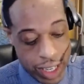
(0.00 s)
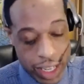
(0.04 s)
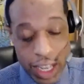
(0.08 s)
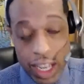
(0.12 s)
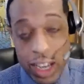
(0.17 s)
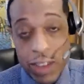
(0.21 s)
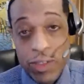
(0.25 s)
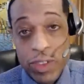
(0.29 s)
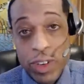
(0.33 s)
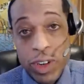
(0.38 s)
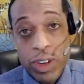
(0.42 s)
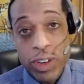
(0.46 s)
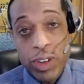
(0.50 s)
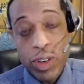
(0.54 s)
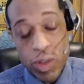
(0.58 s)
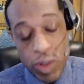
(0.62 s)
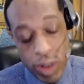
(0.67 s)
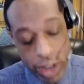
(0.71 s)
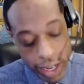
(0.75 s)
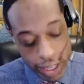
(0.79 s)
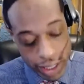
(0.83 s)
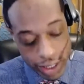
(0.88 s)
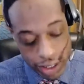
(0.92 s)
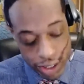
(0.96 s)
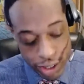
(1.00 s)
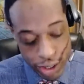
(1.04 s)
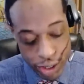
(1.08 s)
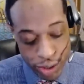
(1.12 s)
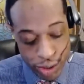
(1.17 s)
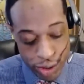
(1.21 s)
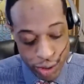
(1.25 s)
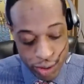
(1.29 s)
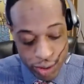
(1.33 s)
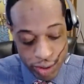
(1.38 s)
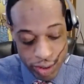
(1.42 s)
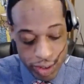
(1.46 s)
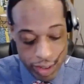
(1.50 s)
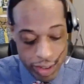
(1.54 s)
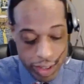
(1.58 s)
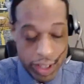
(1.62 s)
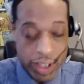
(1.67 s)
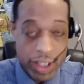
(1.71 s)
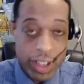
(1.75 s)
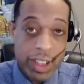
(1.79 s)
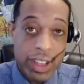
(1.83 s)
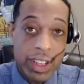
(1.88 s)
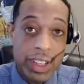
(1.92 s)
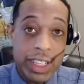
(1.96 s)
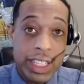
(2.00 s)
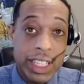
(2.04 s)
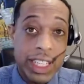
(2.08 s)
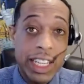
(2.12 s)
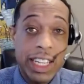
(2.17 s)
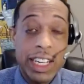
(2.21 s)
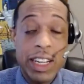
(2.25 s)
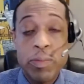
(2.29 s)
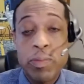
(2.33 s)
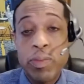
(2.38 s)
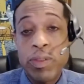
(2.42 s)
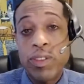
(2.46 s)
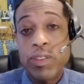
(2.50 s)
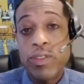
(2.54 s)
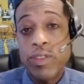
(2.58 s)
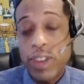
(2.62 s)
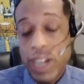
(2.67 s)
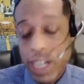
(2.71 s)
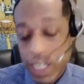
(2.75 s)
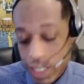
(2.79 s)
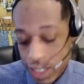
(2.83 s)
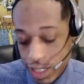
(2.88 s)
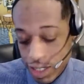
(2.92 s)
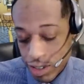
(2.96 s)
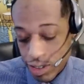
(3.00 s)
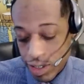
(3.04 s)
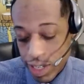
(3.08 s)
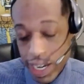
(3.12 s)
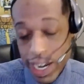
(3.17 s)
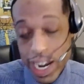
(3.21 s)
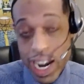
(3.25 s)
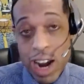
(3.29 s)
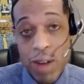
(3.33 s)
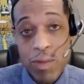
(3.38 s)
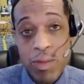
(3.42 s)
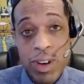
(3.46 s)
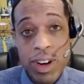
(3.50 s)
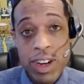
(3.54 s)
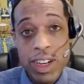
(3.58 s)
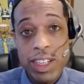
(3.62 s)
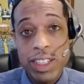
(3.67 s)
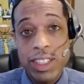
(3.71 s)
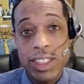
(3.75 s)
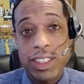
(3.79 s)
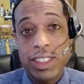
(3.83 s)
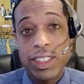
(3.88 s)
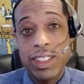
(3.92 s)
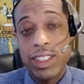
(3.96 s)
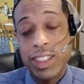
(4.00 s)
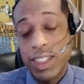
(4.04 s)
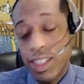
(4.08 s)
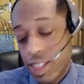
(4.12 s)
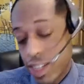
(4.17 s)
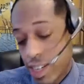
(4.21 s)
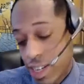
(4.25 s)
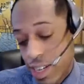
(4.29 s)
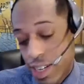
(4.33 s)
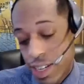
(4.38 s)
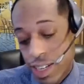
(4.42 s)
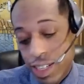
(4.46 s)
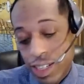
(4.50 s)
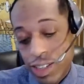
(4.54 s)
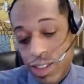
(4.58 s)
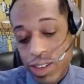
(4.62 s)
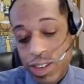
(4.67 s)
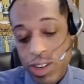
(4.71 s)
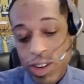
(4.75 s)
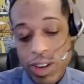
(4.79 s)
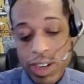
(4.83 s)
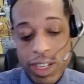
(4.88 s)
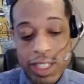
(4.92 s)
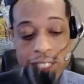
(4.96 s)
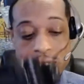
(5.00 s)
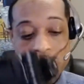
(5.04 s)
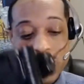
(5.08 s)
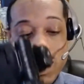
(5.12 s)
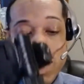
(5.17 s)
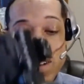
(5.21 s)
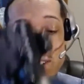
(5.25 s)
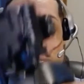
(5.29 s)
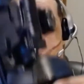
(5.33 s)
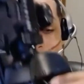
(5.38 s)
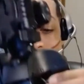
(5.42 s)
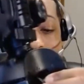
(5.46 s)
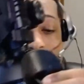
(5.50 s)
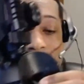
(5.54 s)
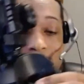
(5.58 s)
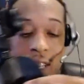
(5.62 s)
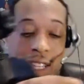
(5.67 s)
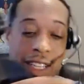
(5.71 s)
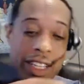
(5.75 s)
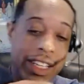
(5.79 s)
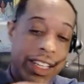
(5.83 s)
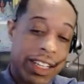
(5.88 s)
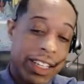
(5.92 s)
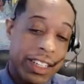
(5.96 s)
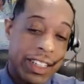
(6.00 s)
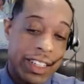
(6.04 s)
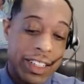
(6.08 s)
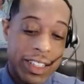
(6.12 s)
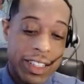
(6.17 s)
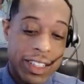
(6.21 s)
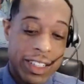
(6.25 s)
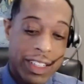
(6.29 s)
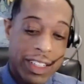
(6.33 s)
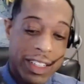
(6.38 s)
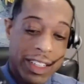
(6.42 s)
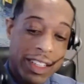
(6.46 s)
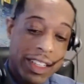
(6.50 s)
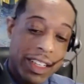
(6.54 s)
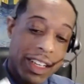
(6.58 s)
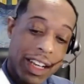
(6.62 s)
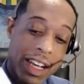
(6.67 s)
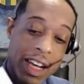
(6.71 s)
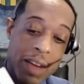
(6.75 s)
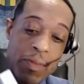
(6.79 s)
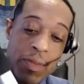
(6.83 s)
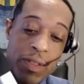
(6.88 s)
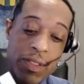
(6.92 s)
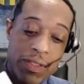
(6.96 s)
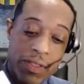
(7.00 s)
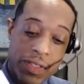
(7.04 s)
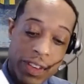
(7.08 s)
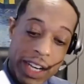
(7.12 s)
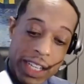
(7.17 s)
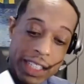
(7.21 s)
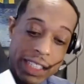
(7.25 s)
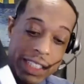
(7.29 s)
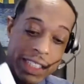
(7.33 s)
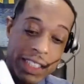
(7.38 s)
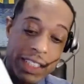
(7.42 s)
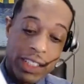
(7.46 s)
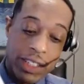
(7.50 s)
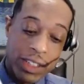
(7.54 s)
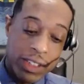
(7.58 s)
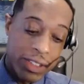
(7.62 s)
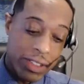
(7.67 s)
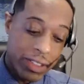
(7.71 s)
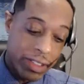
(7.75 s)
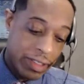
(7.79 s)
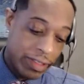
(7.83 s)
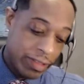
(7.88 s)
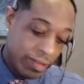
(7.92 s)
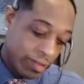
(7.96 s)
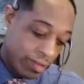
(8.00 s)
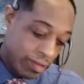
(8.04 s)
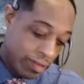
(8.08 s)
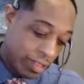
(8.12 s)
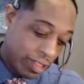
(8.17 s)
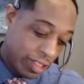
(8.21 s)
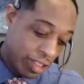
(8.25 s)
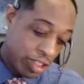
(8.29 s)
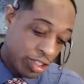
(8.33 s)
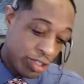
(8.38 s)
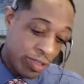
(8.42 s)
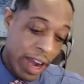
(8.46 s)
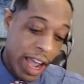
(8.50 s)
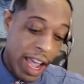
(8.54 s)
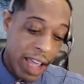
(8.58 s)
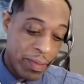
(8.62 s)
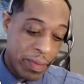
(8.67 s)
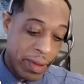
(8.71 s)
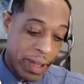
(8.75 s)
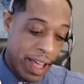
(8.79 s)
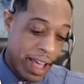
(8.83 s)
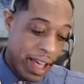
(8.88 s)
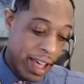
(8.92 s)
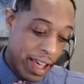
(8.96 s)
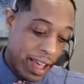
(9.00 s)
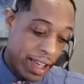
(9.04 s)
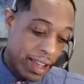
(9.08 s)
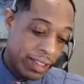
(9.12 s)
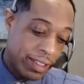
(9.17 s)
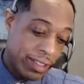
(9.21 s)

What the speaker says: If you're going to get a professional camera, you're going to certainly need a professional tripod,